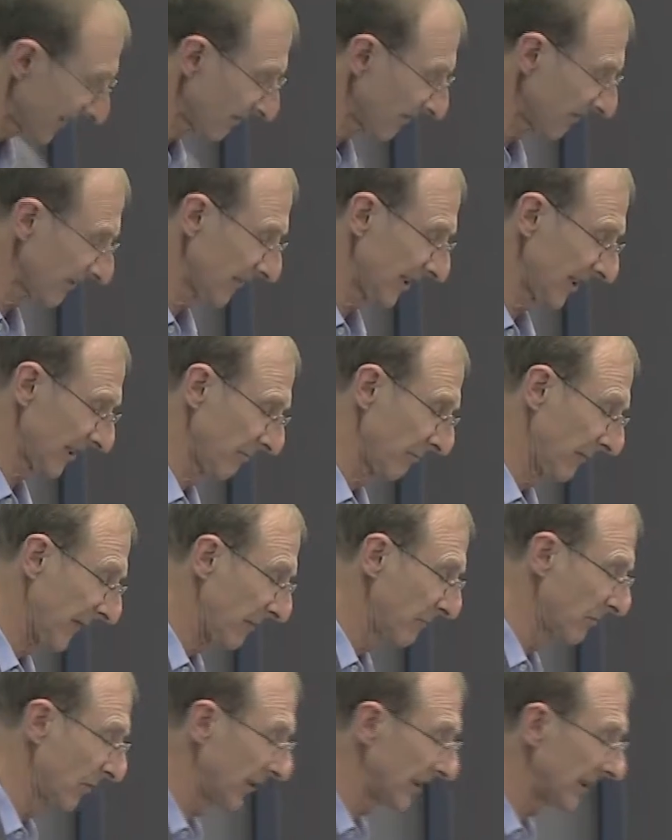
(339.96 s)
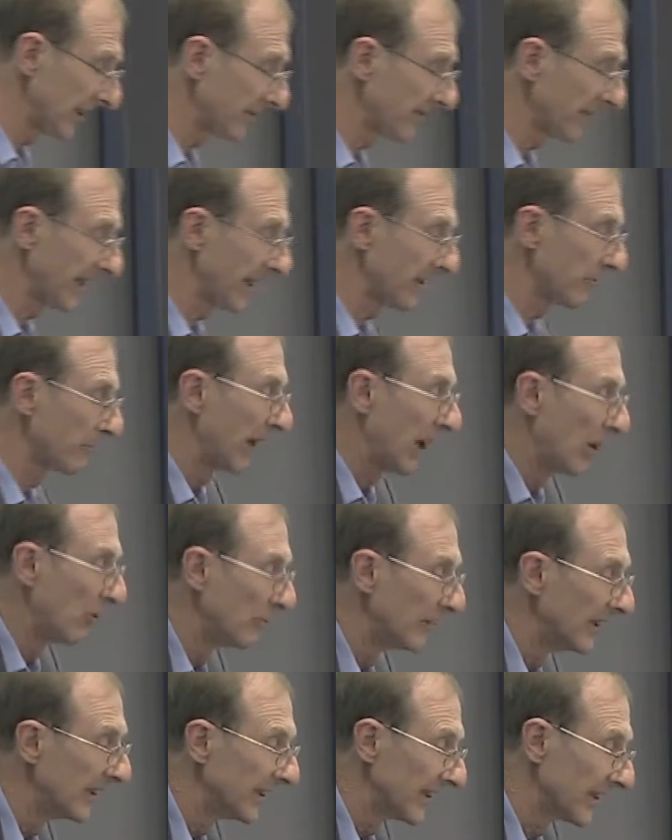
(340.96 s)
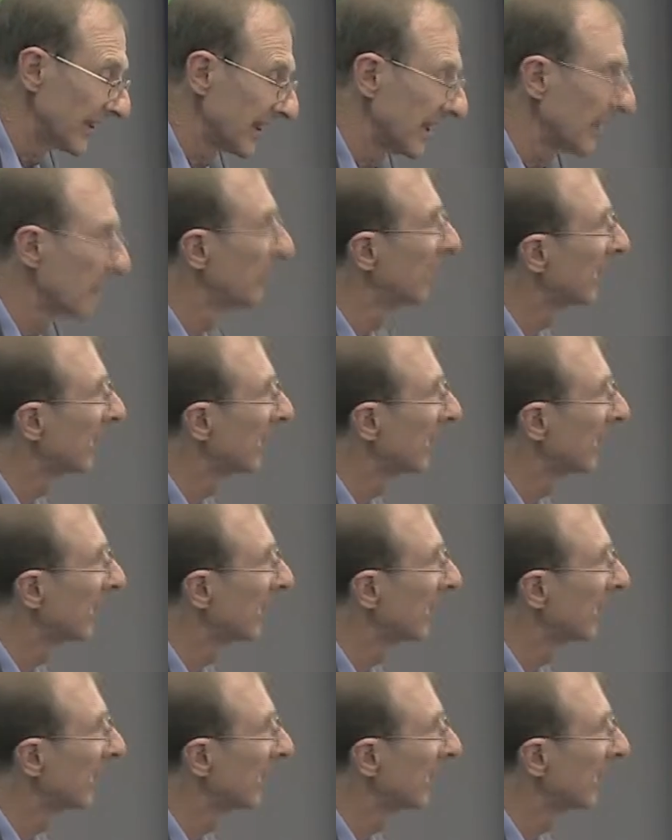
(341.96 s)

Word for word: that that memory of that moment,